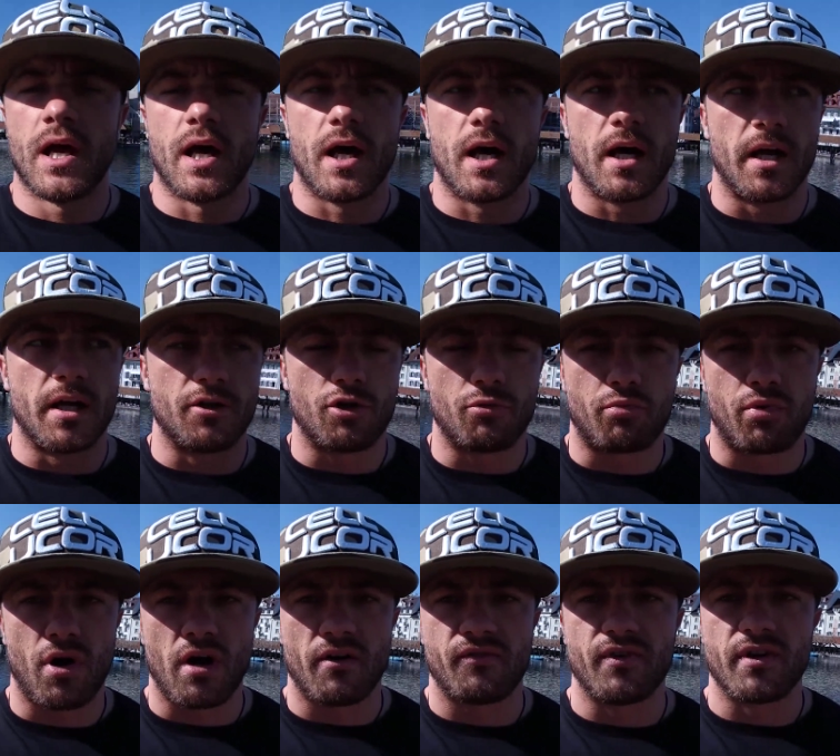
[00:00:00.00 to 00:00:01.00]
uh, and your
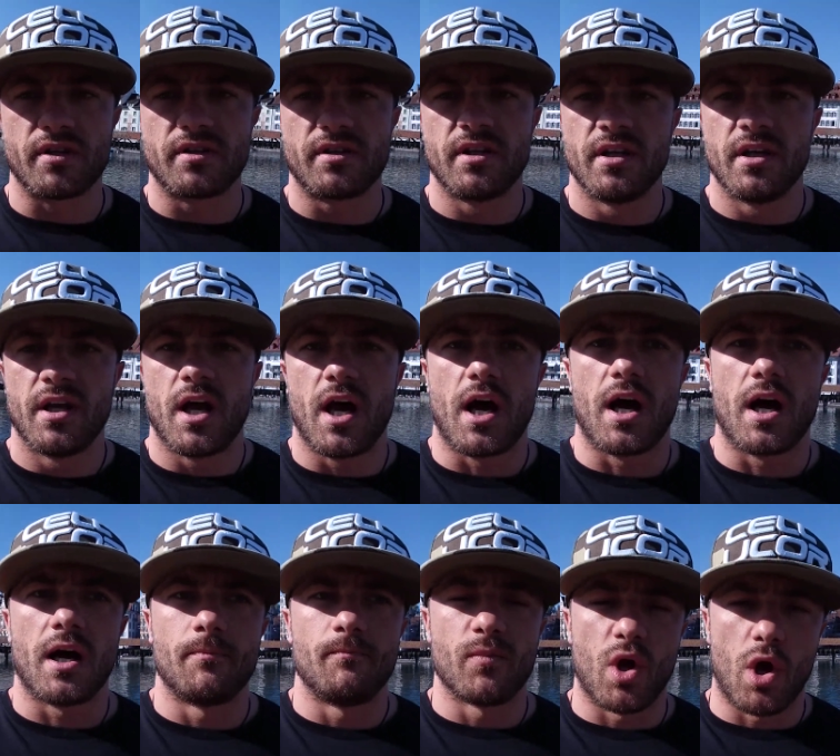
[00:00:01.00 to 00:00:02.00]
profit
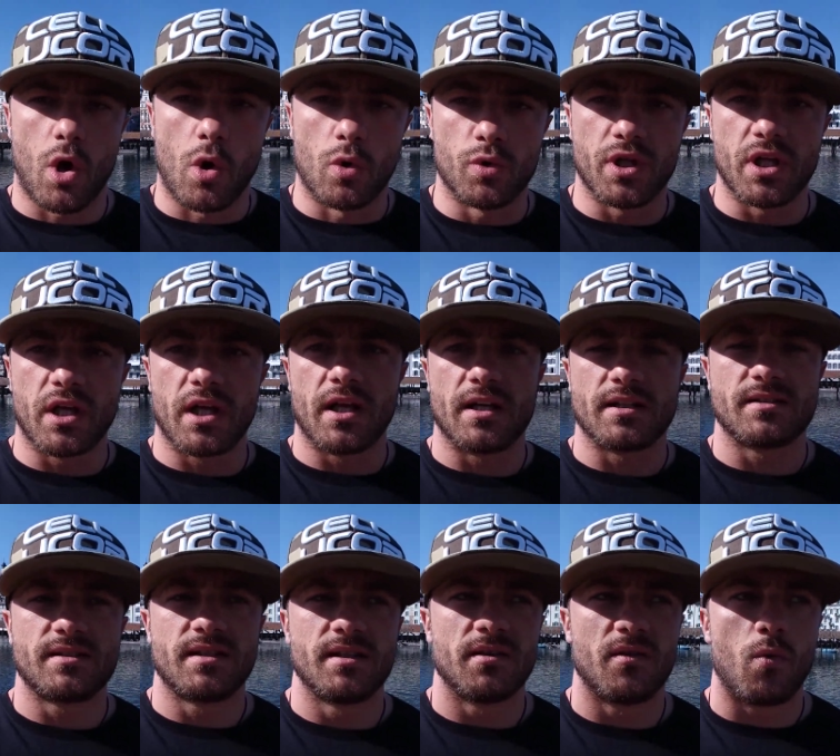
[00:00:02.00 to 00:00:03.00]
uh, owning it
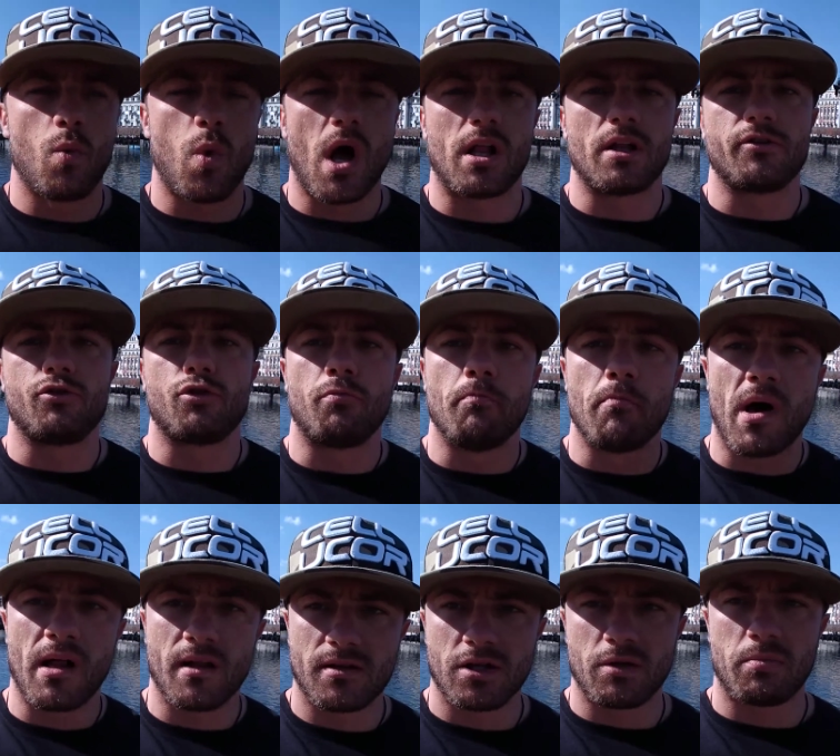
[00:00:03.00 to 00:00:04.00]
while you're
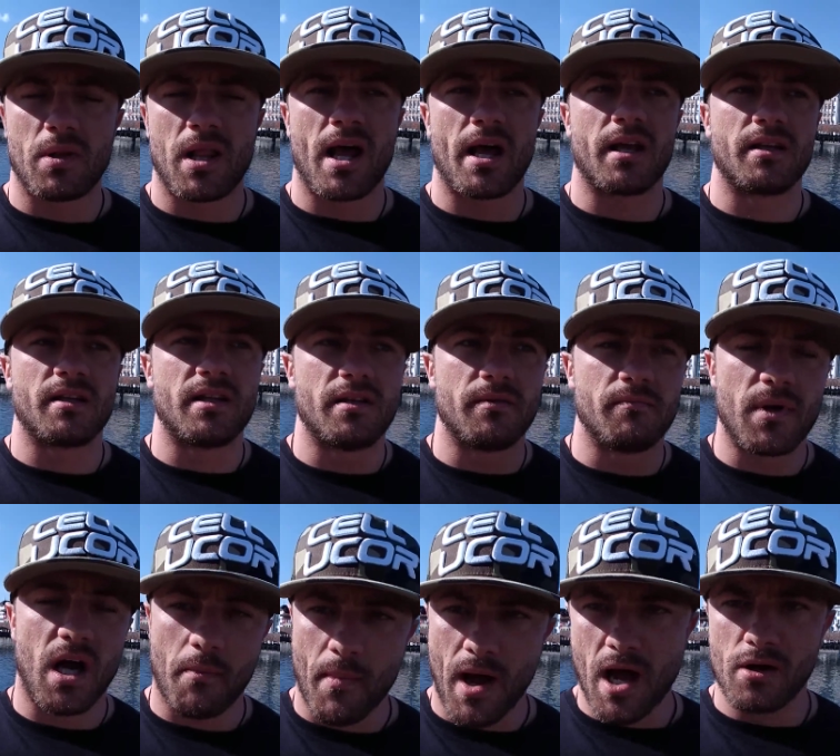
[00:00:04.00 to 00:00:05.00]
multiplying the
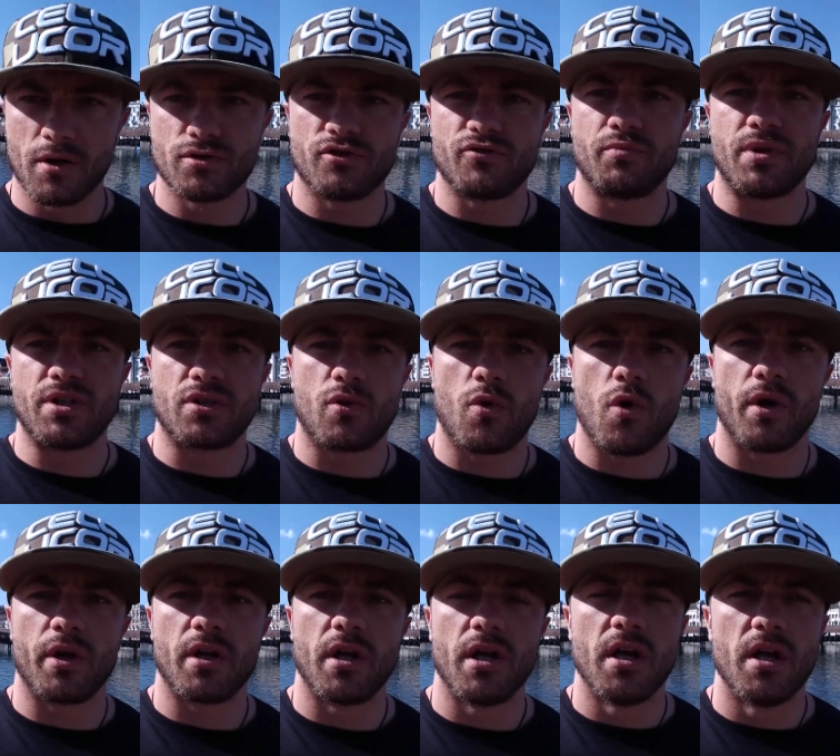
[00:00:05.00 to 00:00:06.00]
amount of
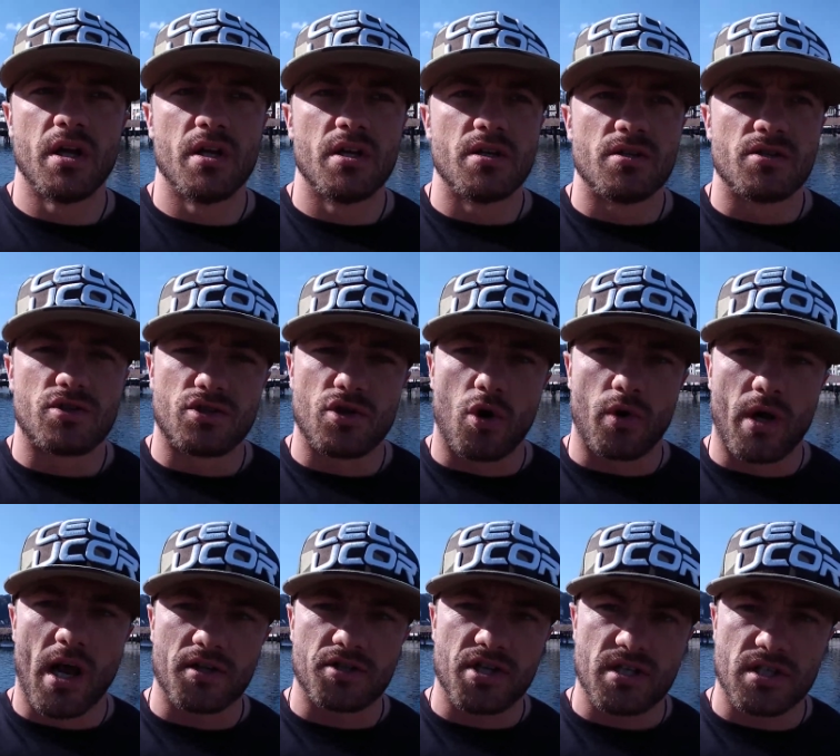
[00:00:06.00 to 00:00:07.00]
Bitcoin. So
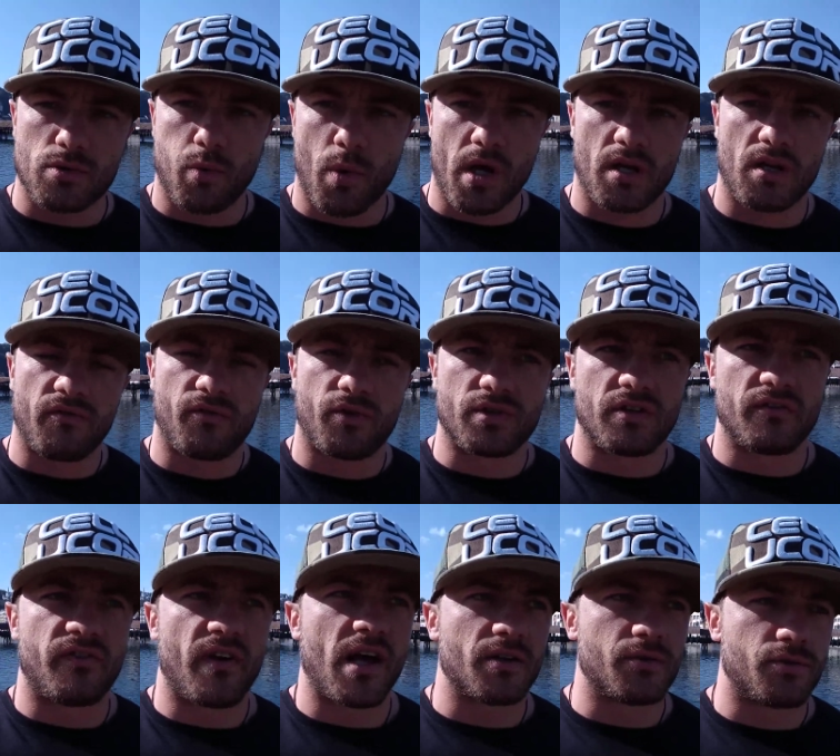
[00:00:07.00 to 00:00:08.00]
not just waiting for the
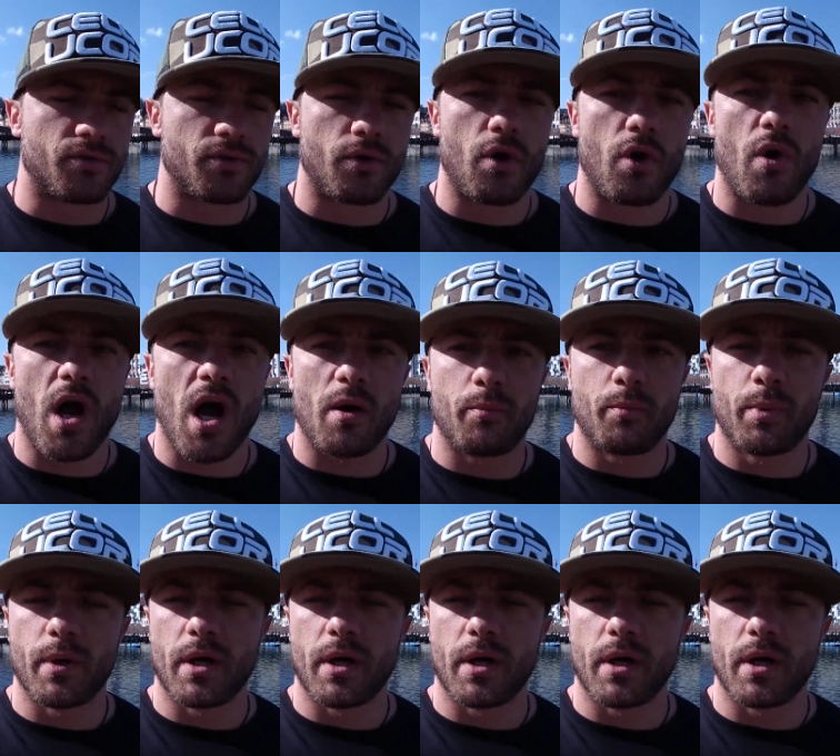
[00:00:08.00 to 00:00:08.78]
value to go up.